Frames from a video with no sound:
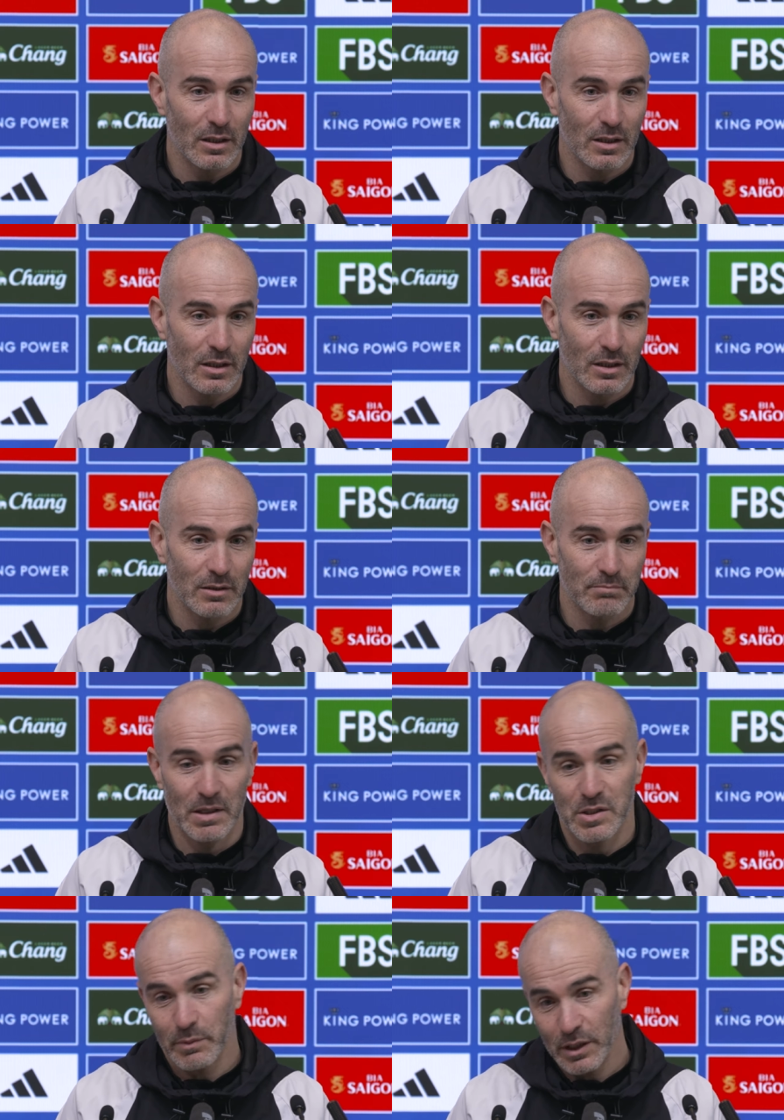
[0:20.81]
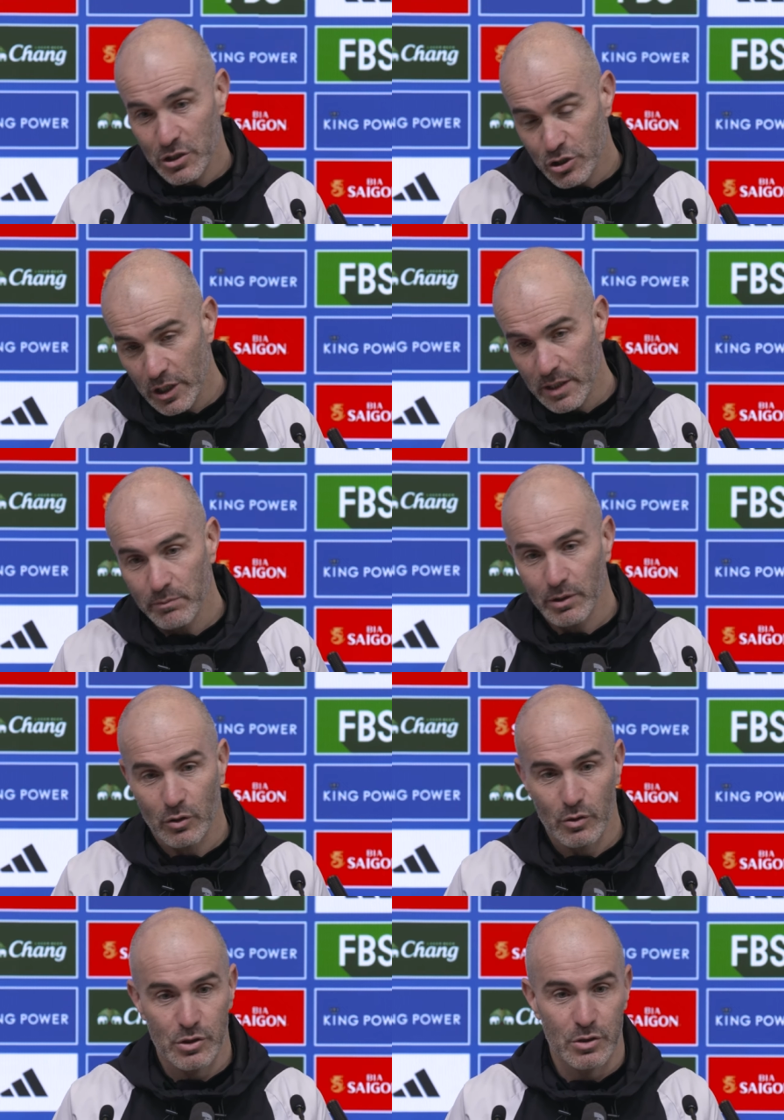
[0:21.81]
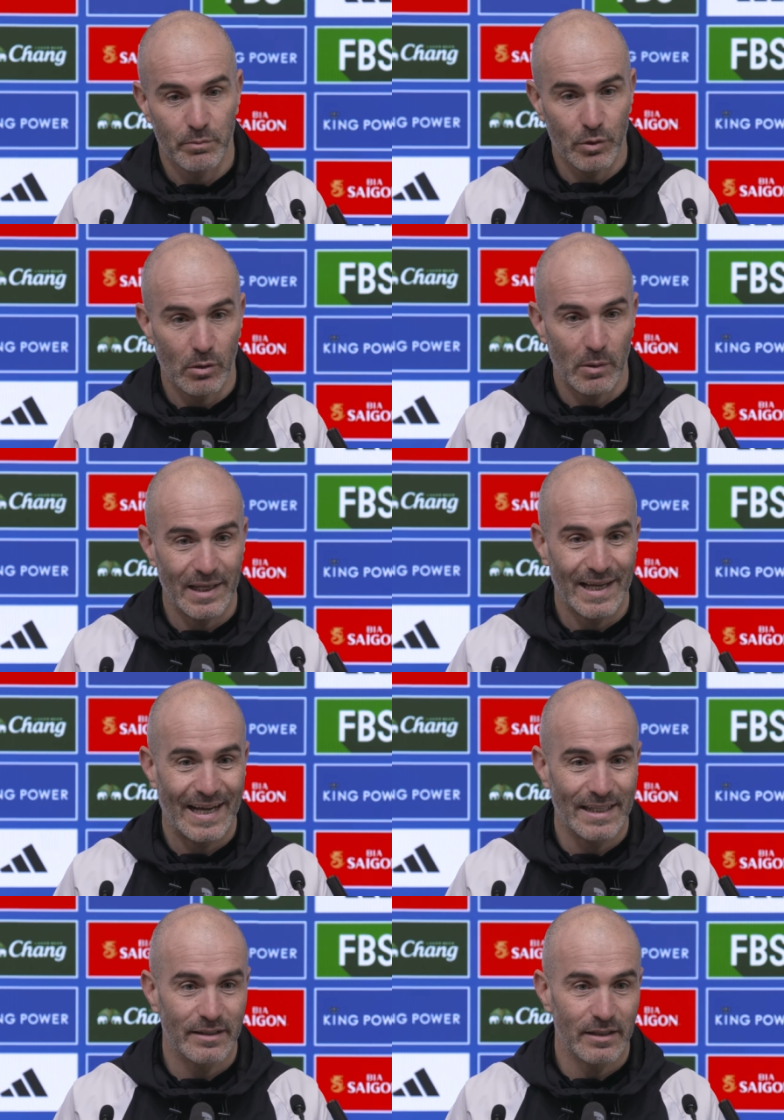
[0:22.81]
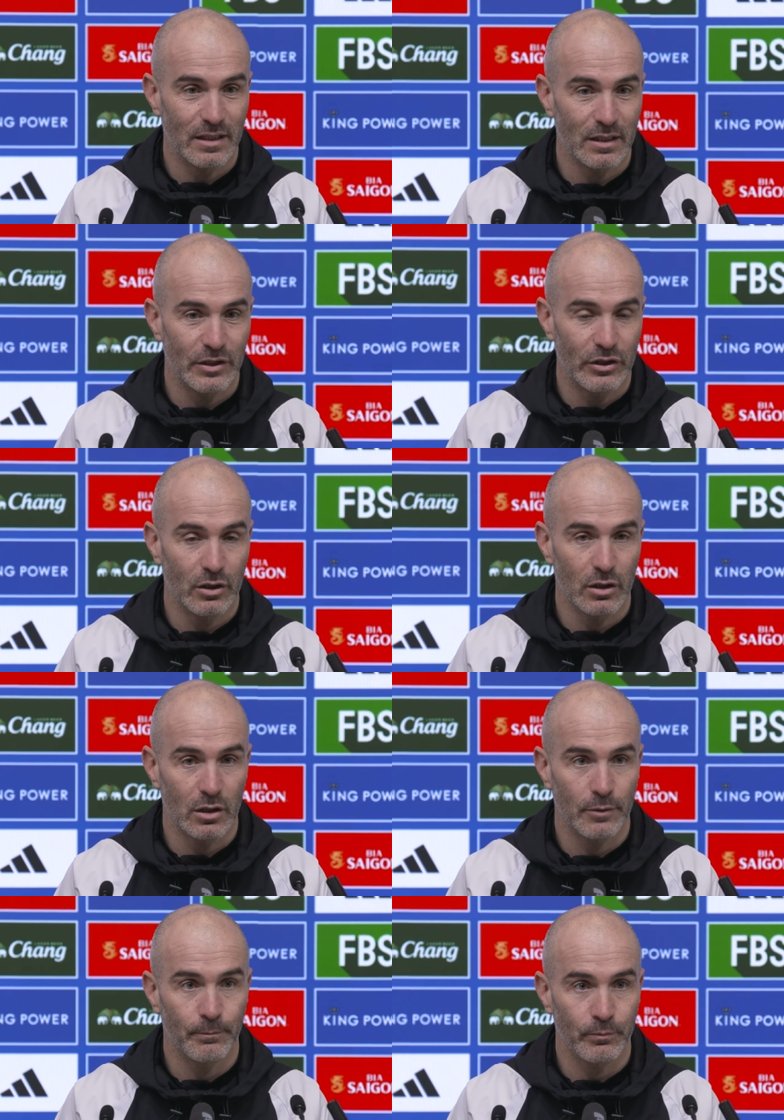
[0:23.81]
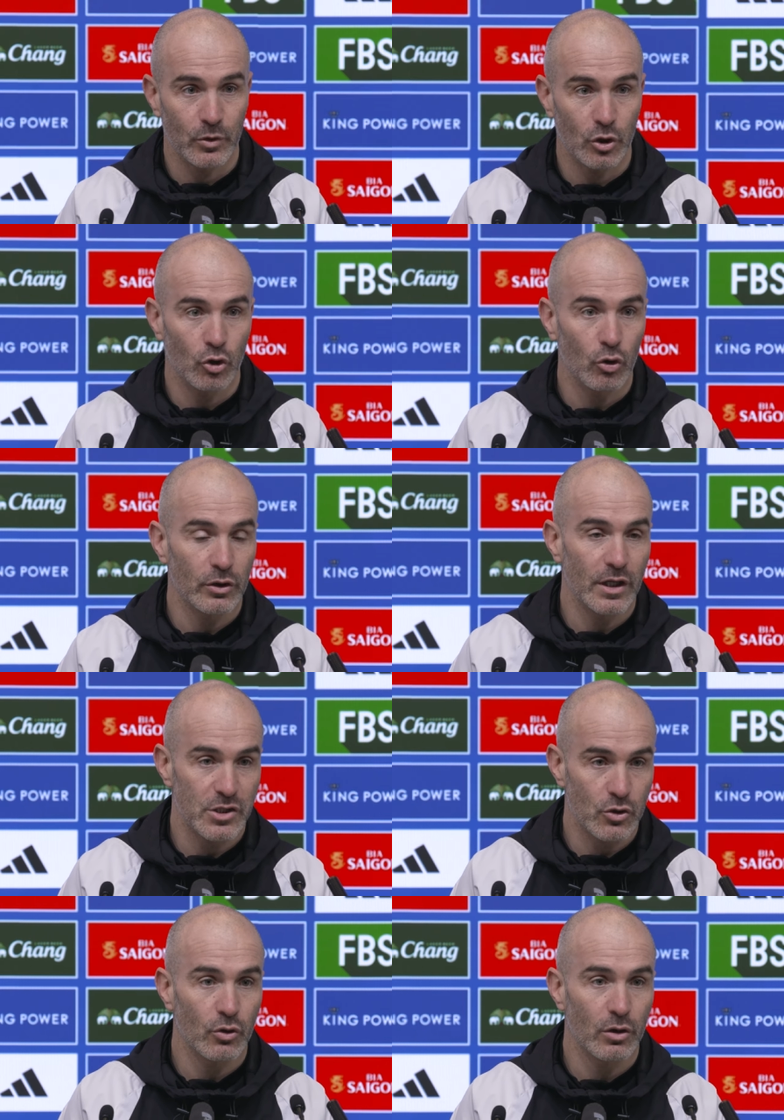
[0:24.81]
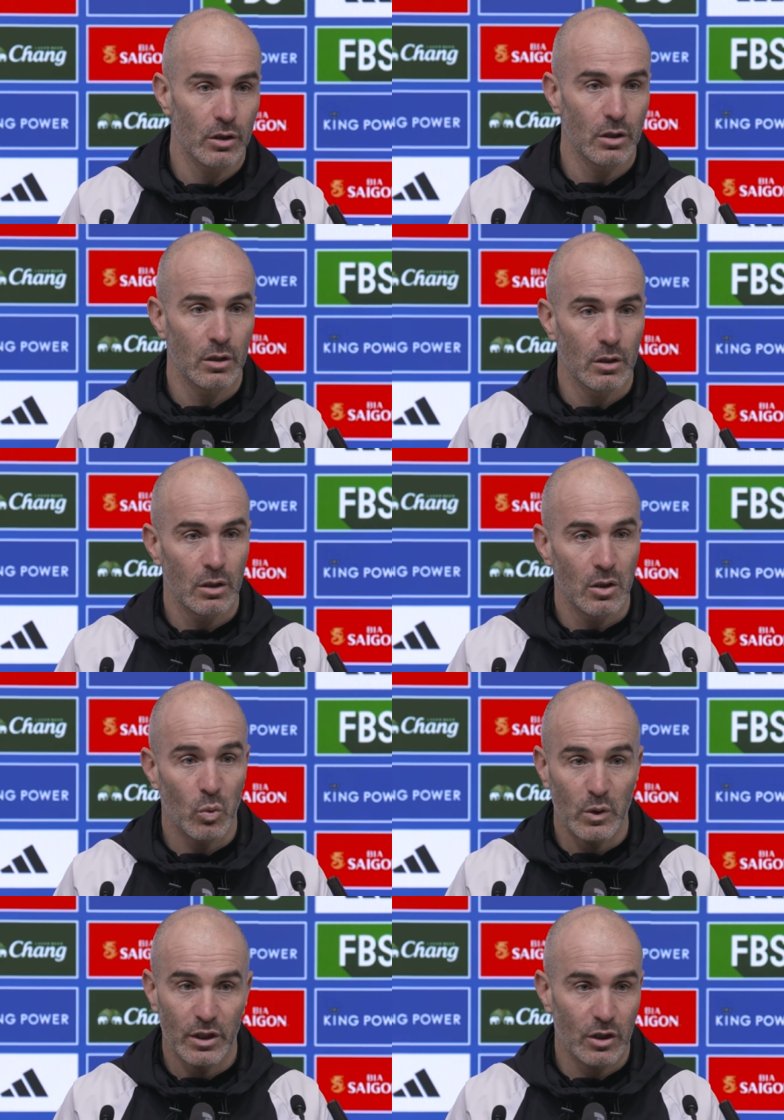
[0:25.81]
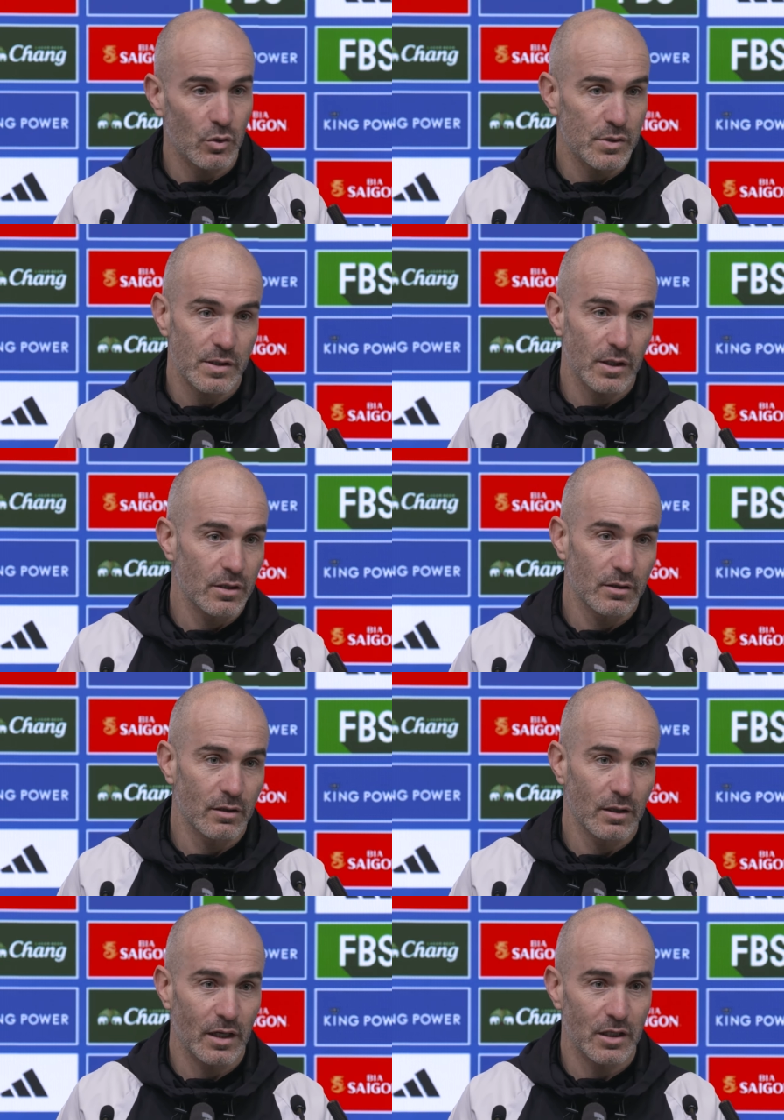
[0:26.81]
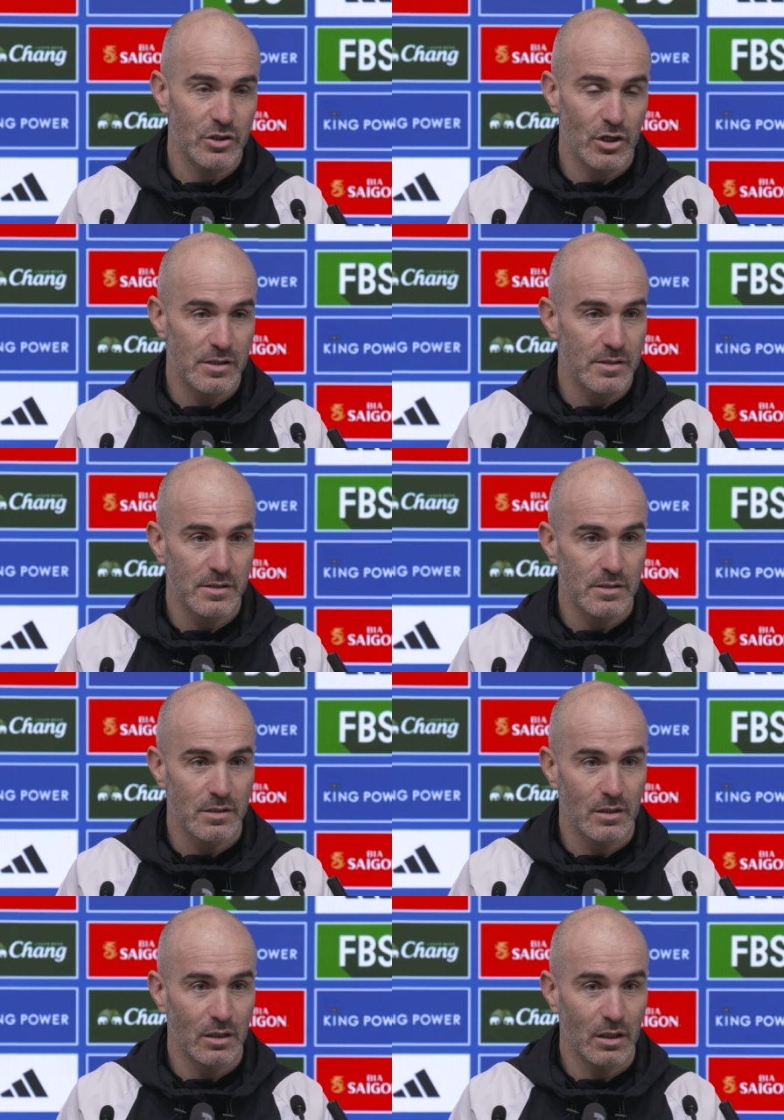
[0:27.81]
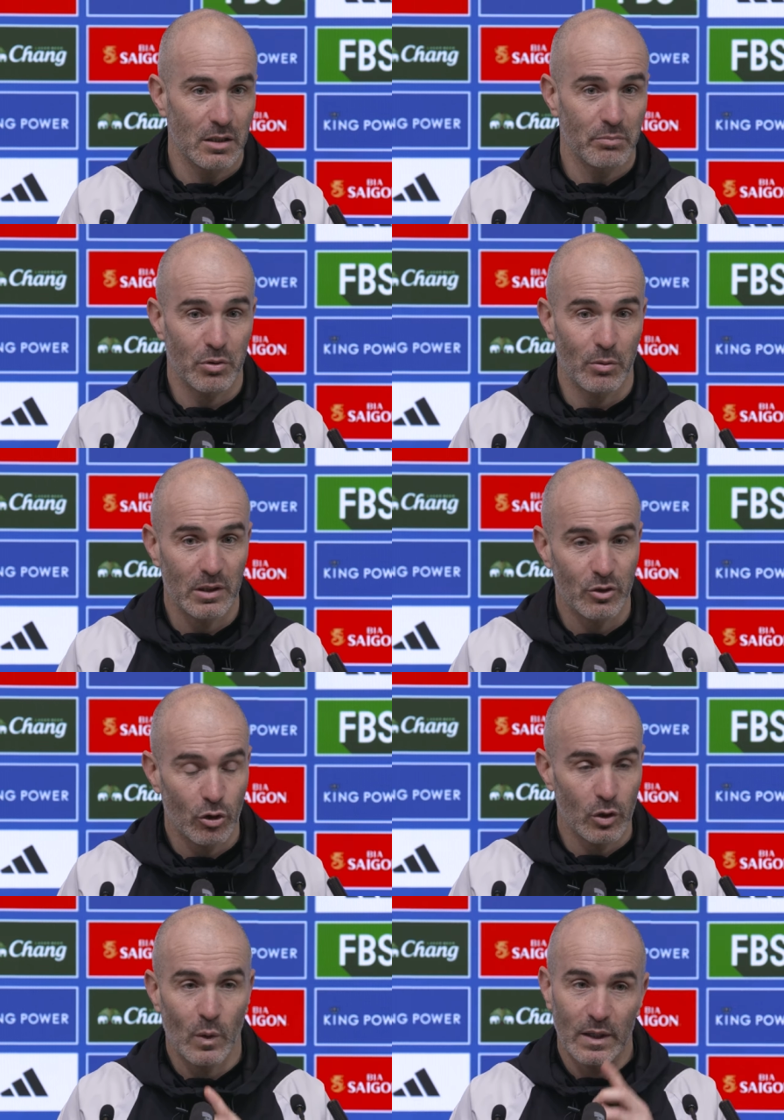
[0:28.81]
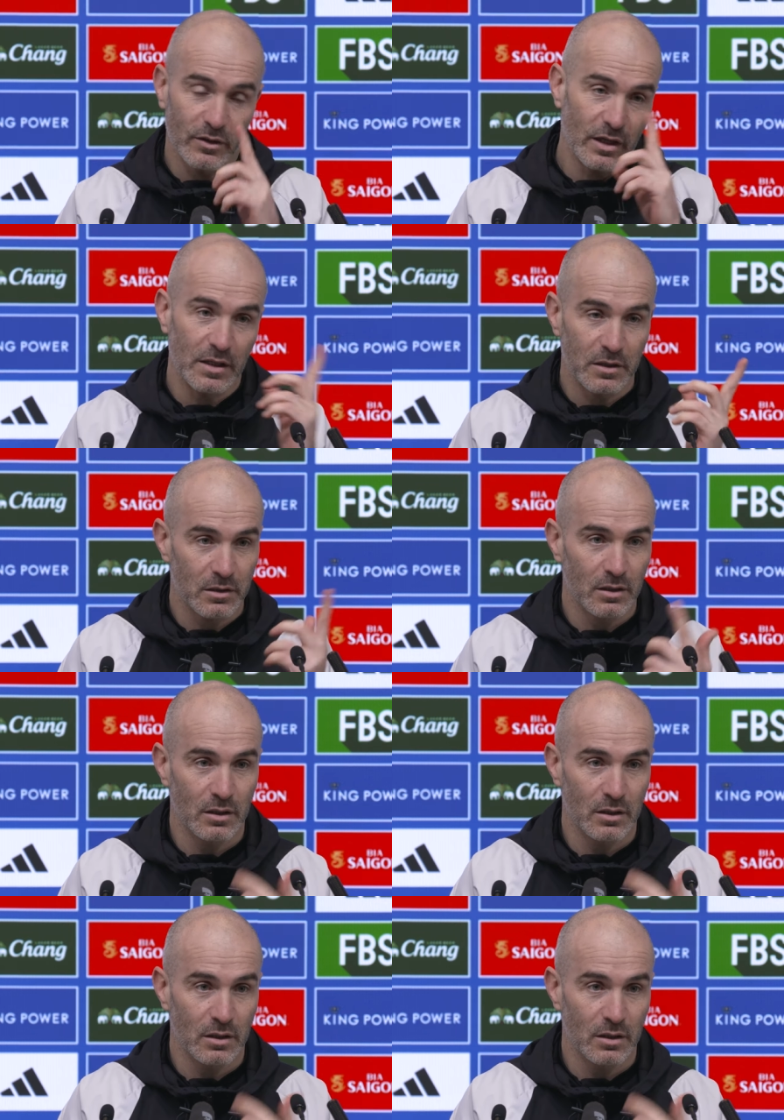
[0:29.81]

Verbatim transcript: Uh, has been a shame because probably until the, the goal they score, we didn't concede any chances uh, probably the only one there.